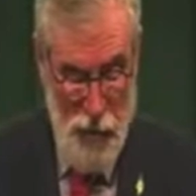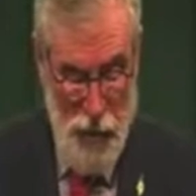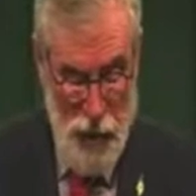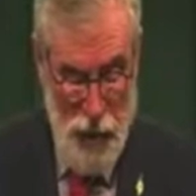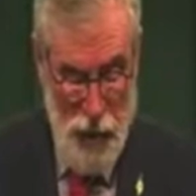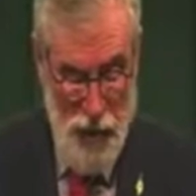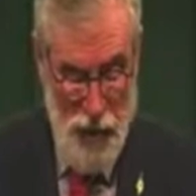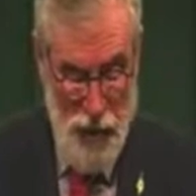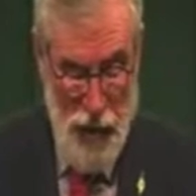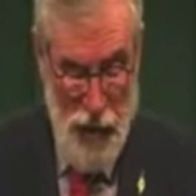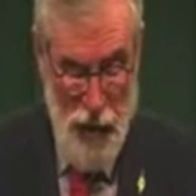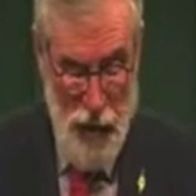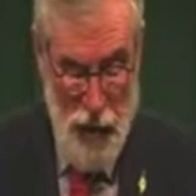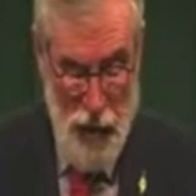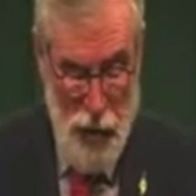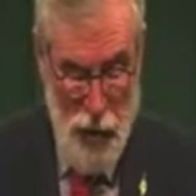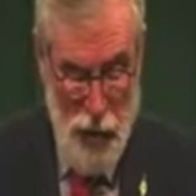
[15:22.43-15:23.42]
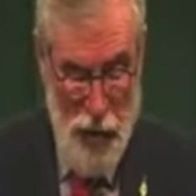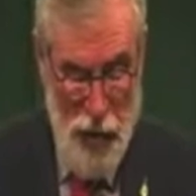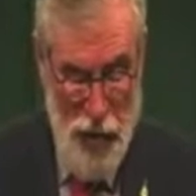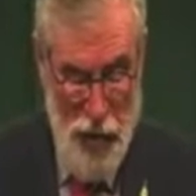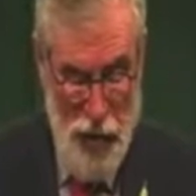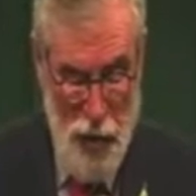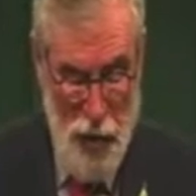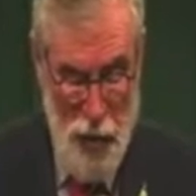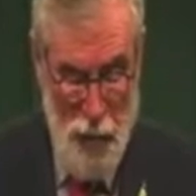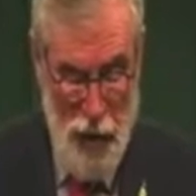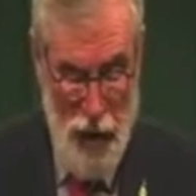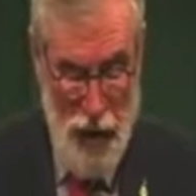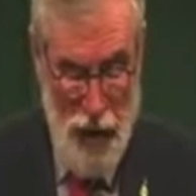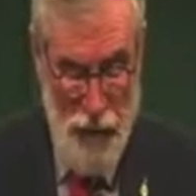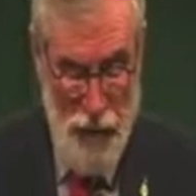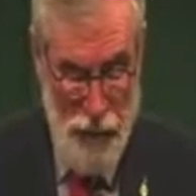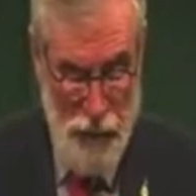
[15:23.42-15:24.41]
or indeed to the
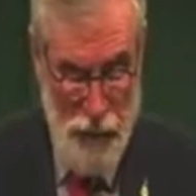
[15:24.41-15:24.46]
DUP.